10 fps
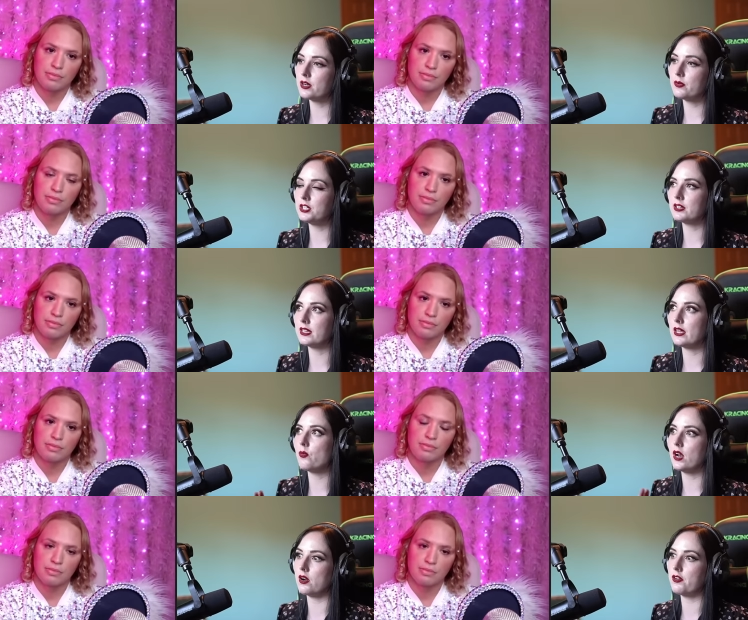Speaker 1: of wondering like,
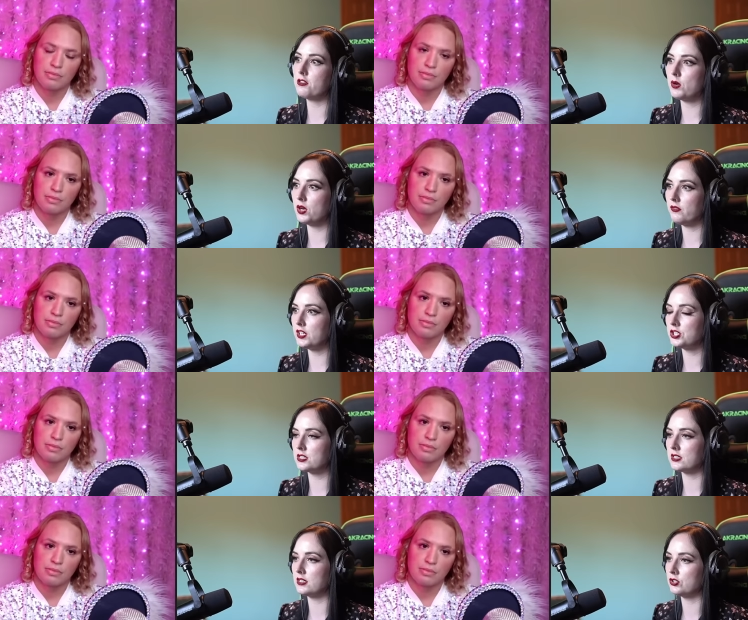what are the
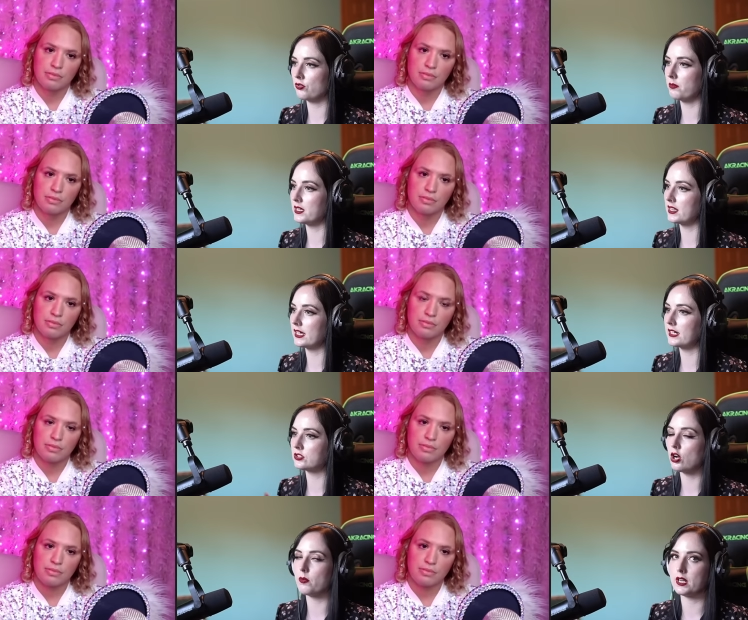motivations and enjoyment like a
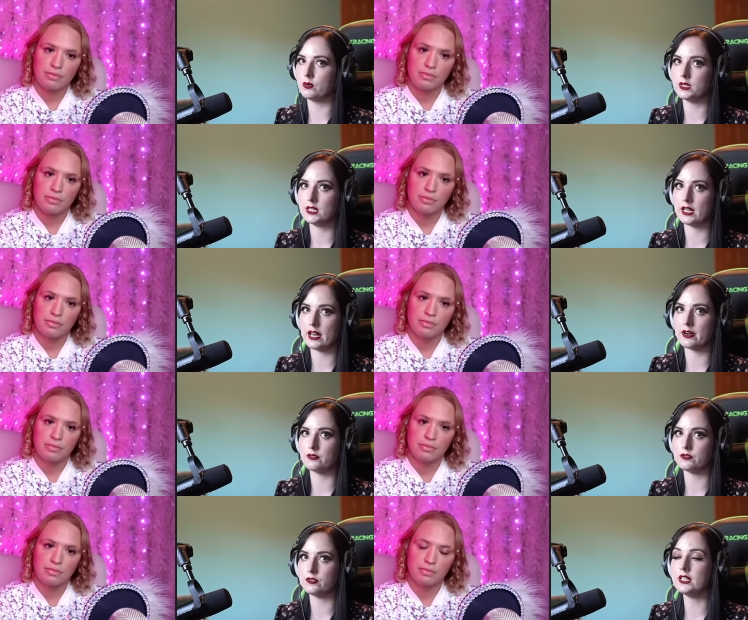dominant would get out
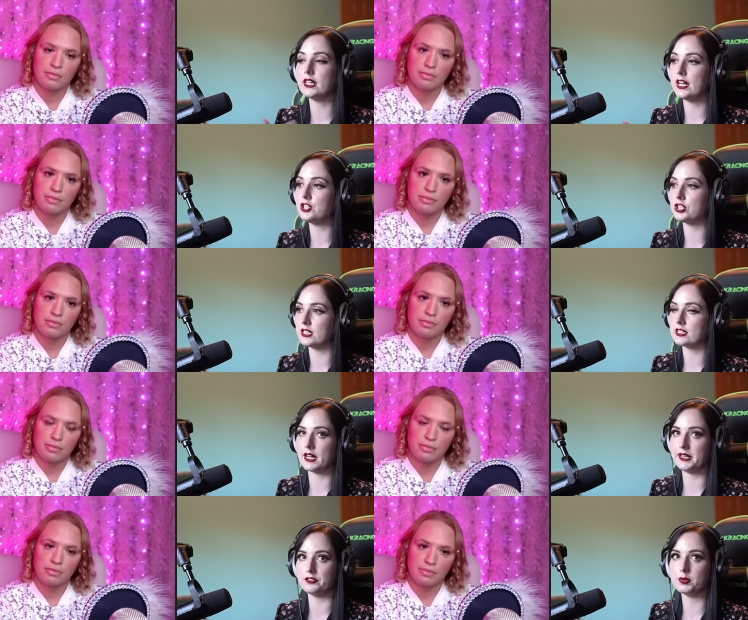of engaging in this
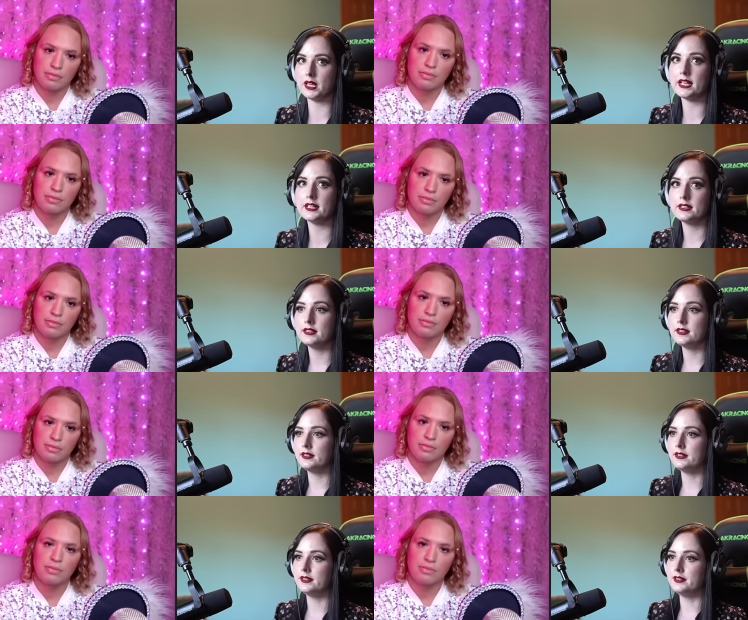kind of play?
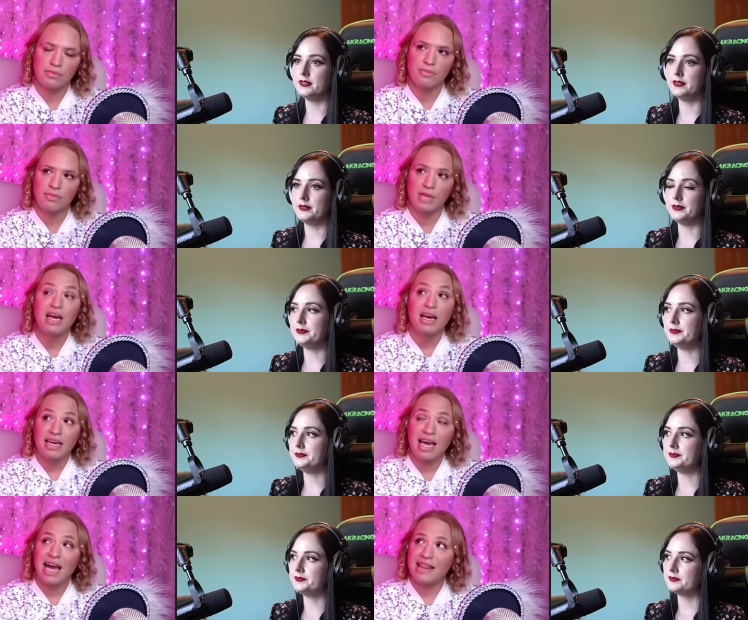
Speaker 2: Mm-hmm.
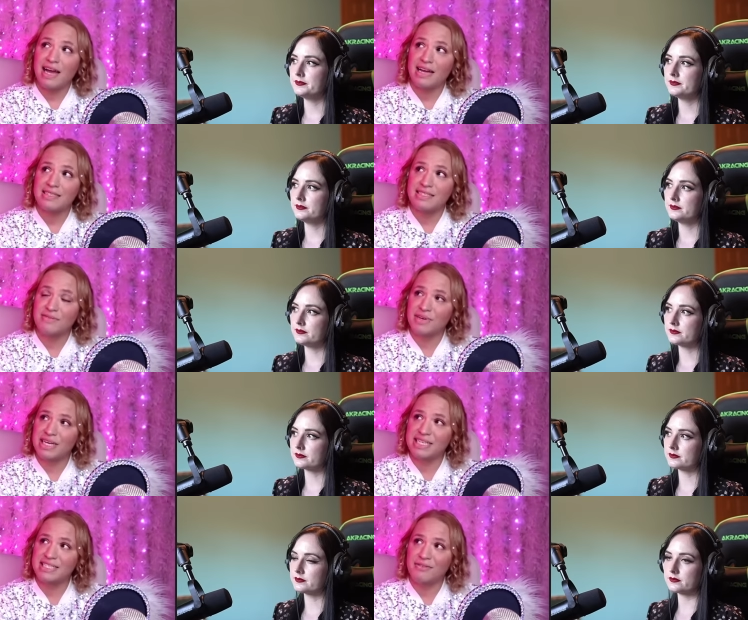Yeah, that's a
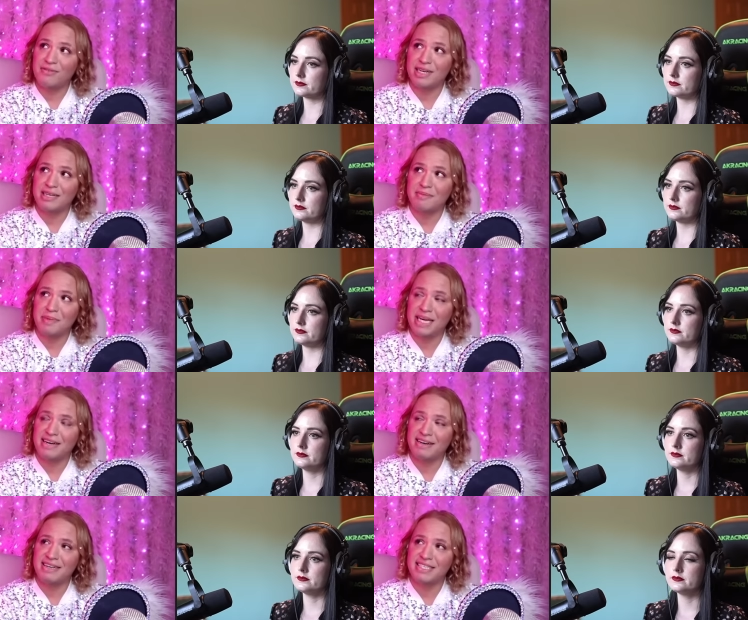really tough one
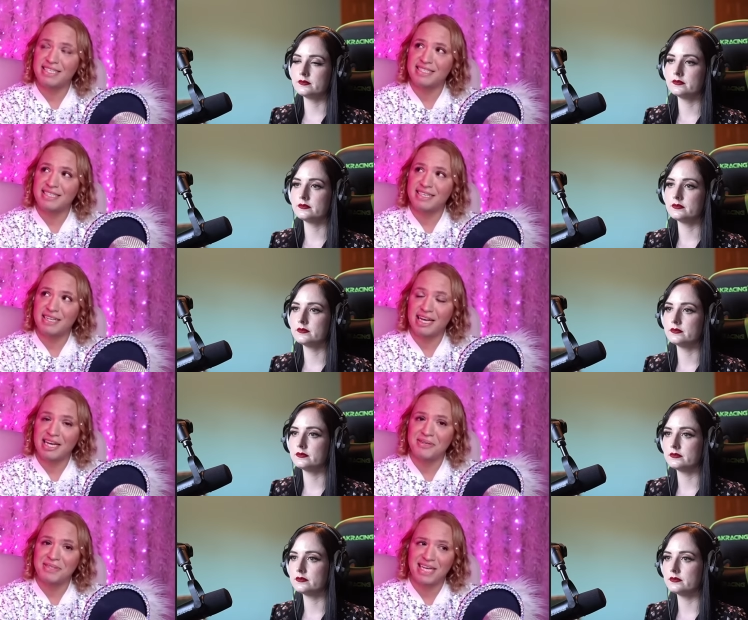because, uh, like
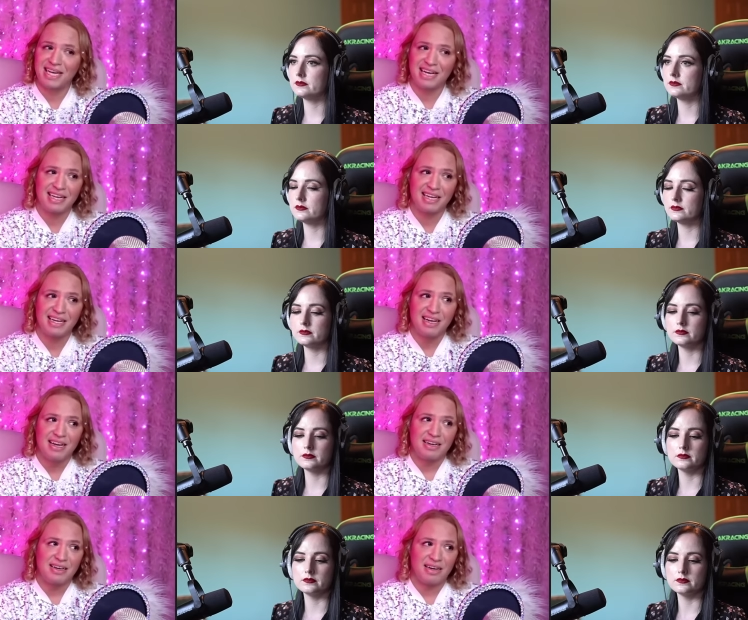you said, uh,
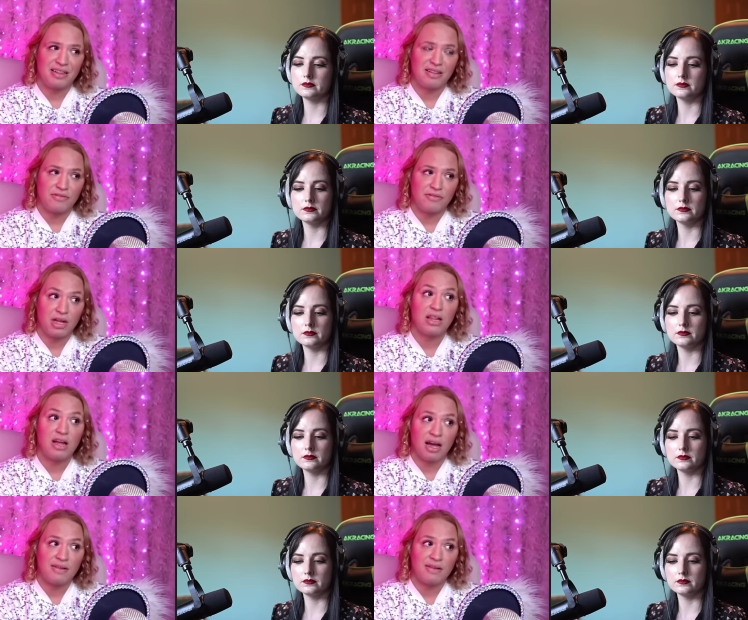a, a, lot of